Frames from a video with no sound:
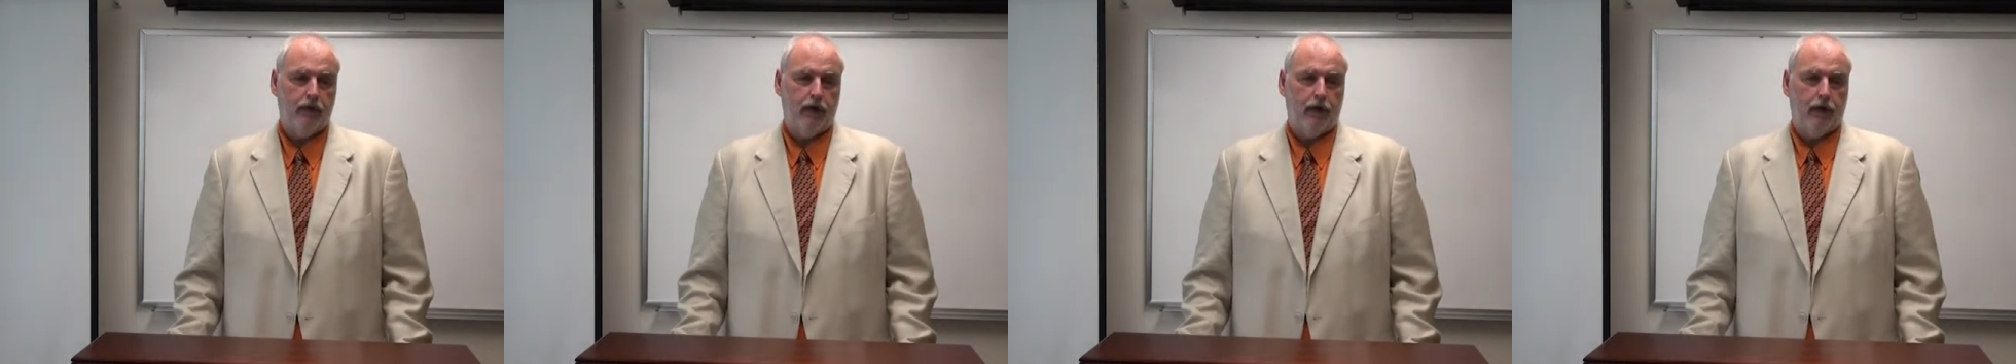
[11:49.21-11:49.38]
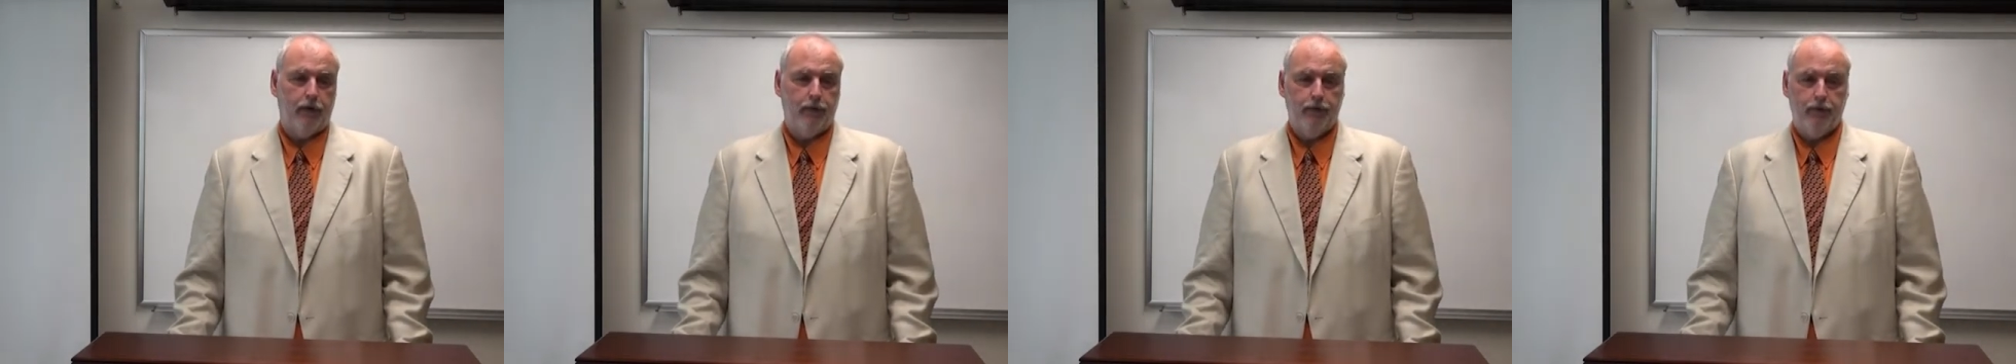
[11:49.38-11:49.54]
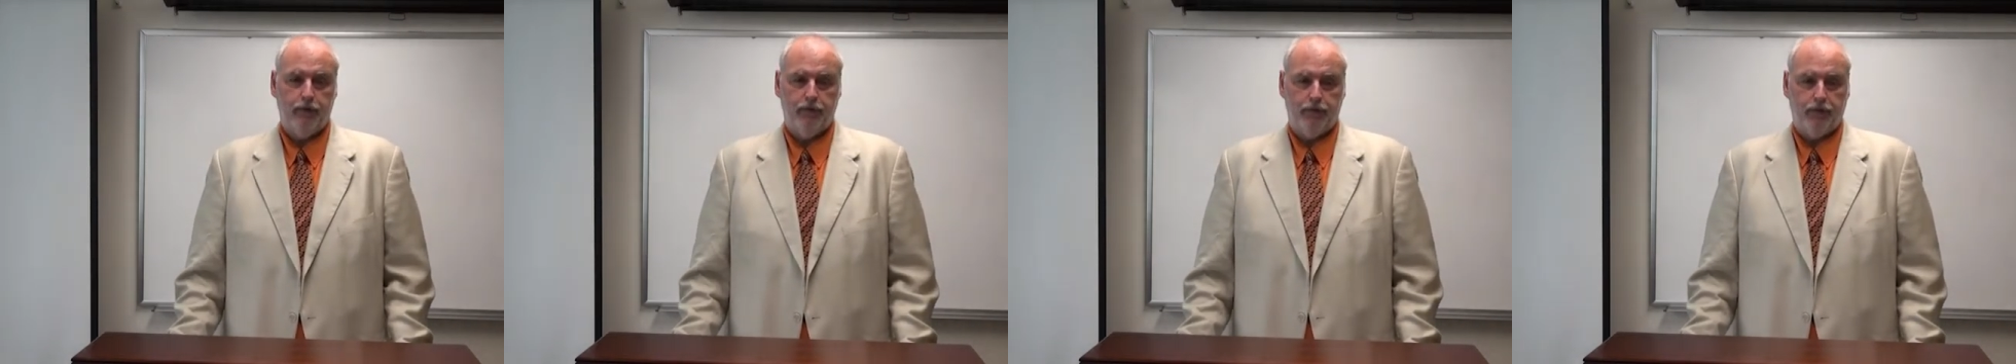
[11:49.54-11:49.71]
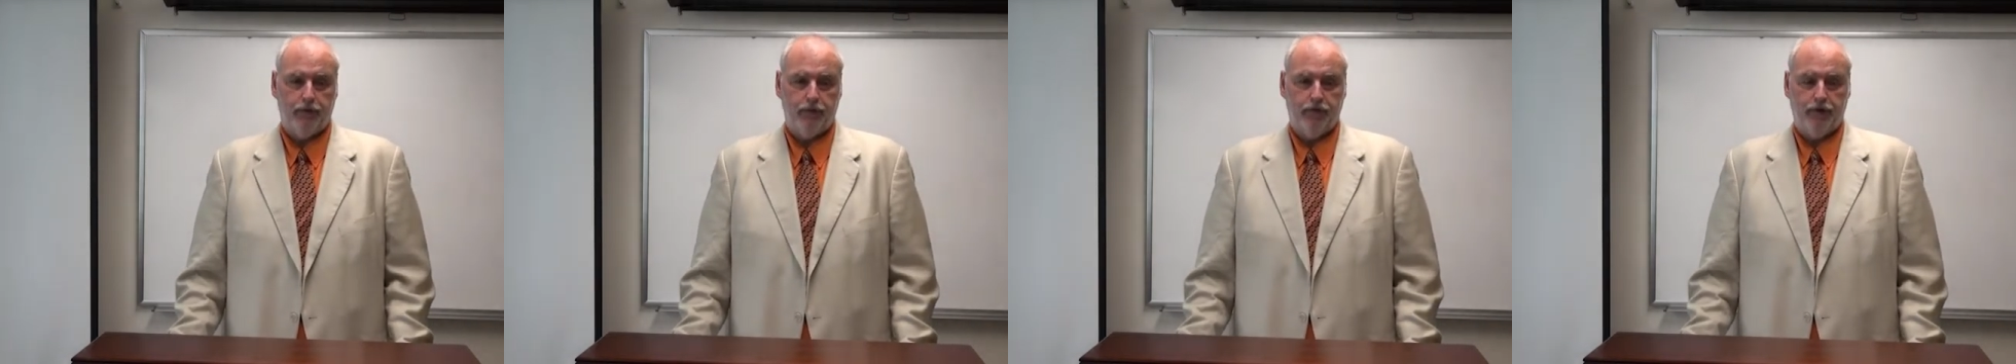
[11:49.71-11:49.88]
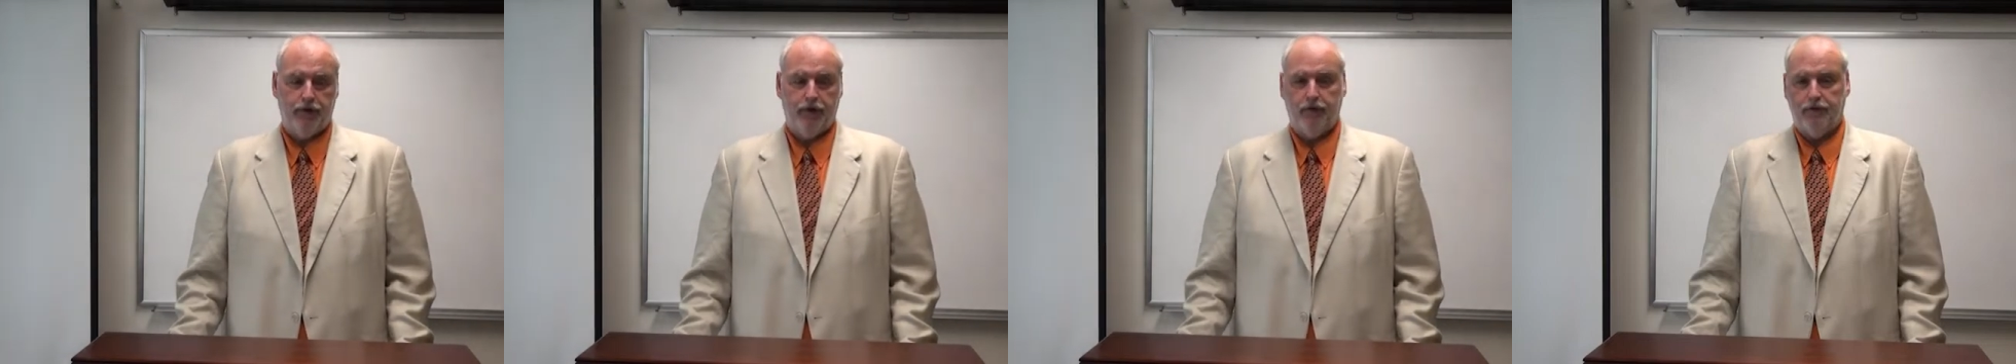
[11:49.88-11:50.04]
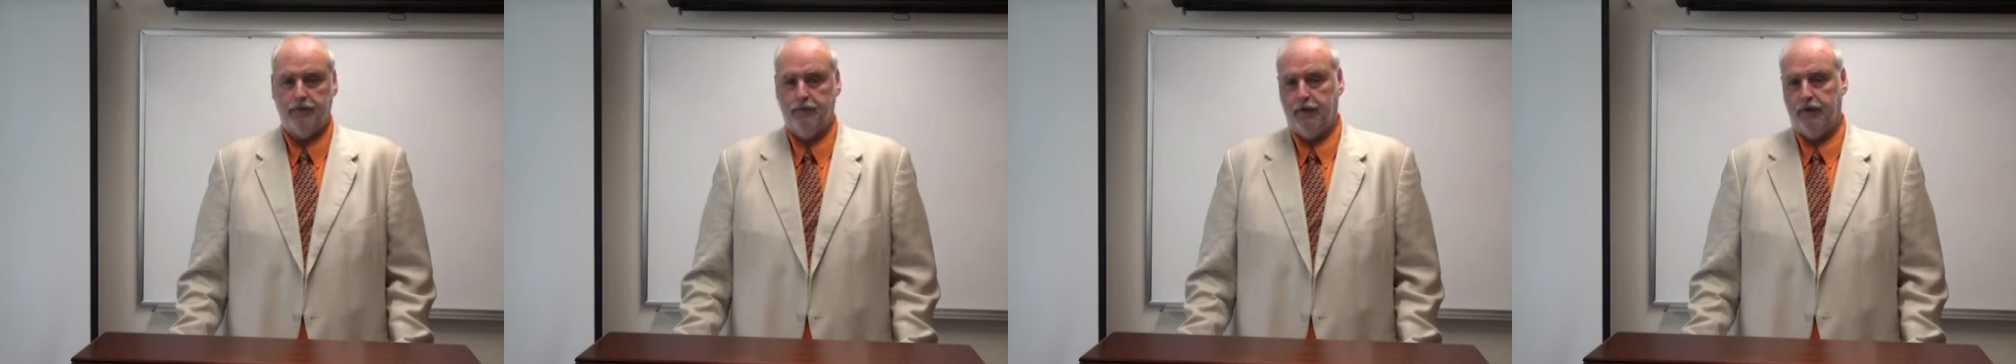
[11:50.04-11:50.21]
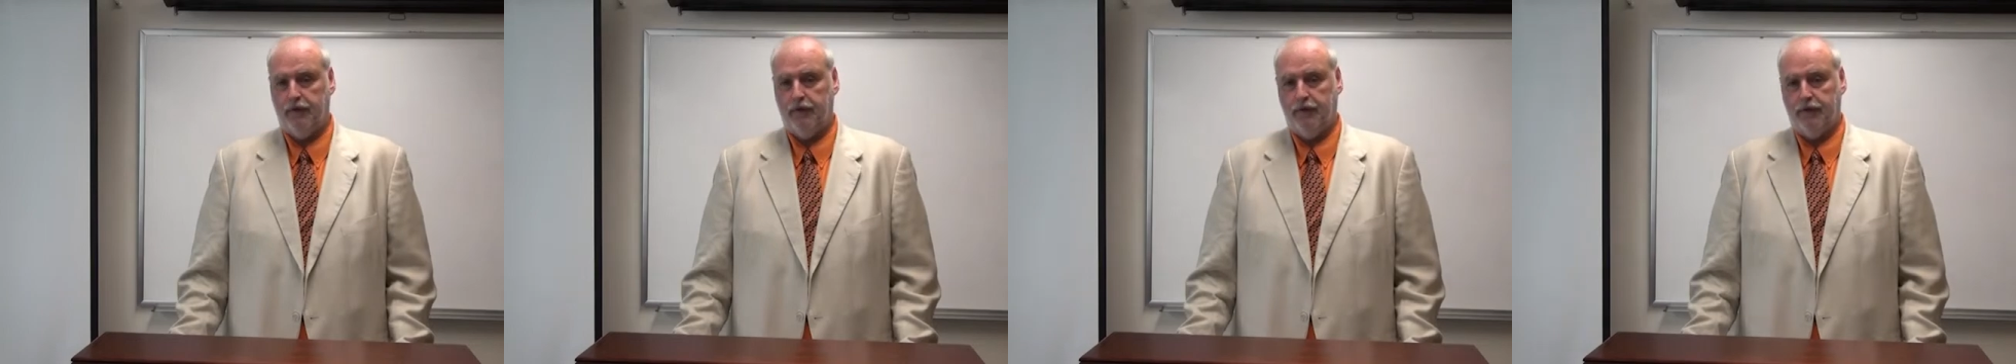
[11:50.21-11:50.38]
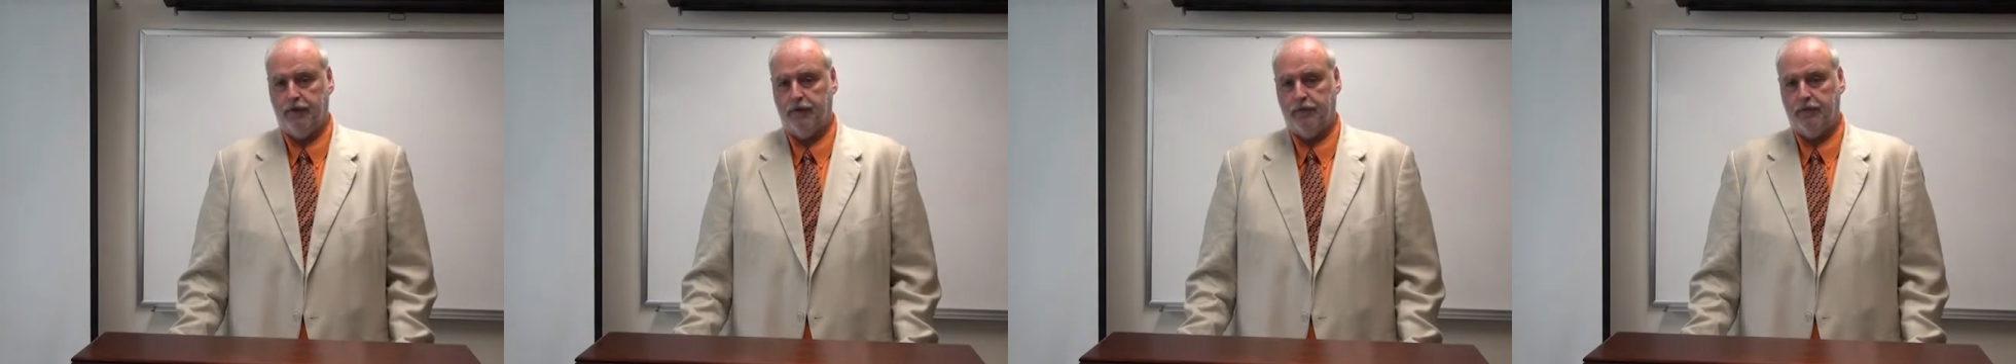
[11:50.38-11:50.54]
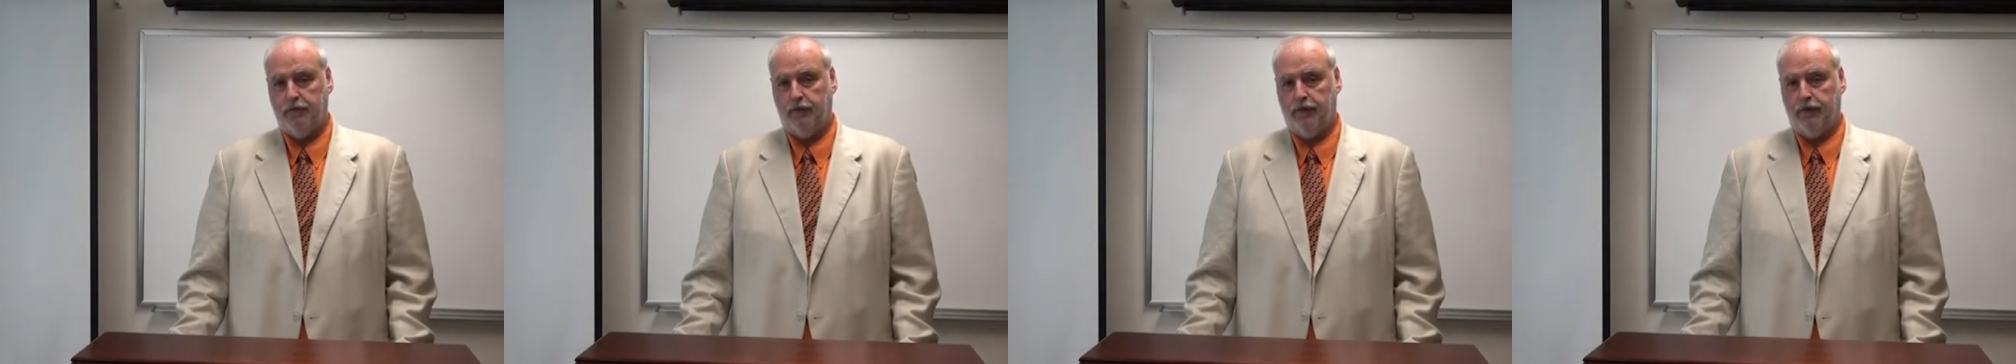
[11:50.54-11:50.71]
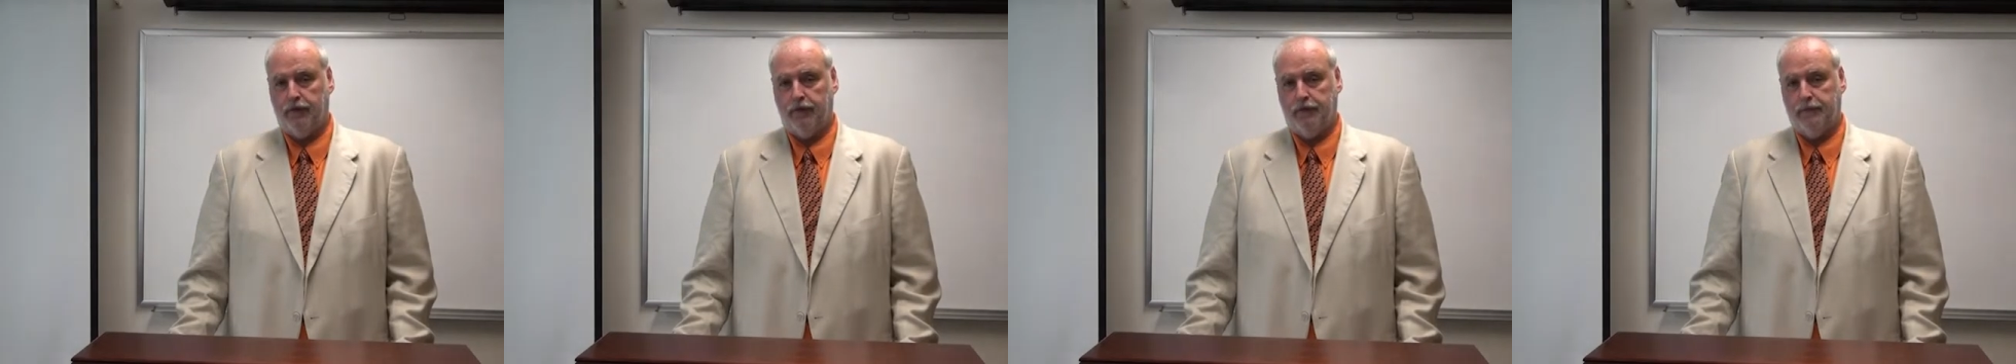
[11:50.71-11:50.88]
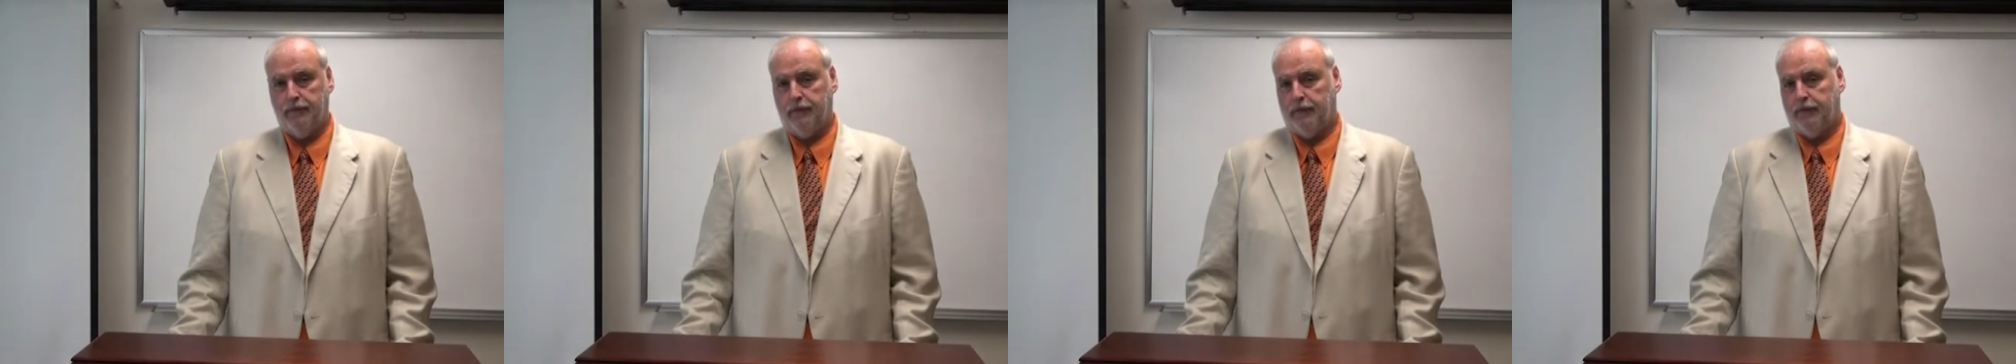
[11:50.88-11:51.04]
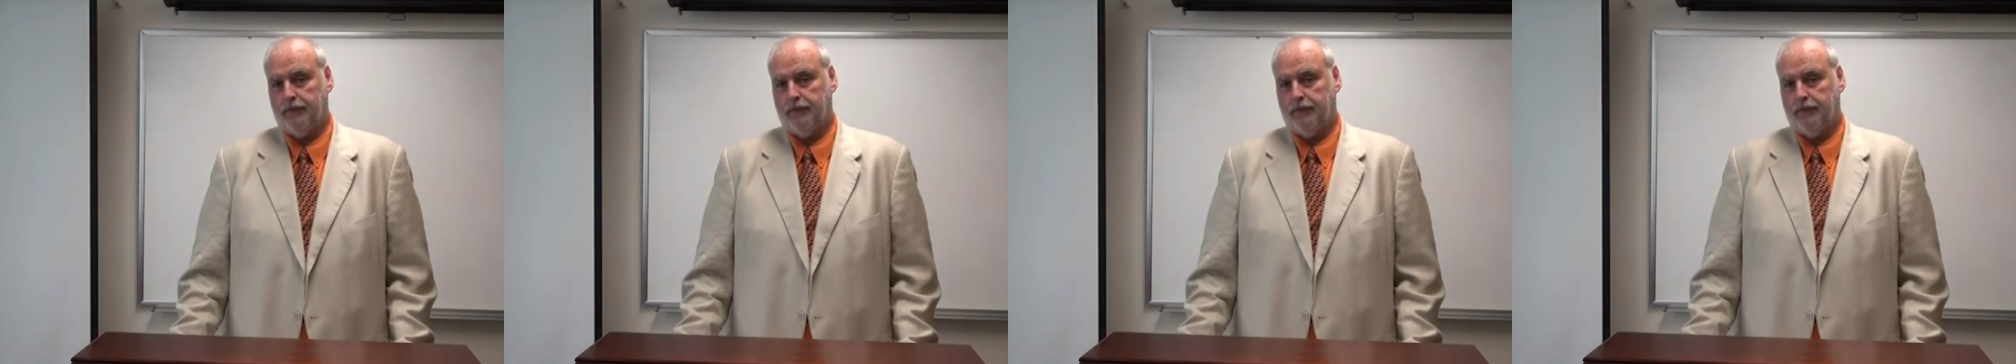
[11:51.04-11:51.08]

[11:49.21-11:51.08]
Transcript: Our university has many of these programs,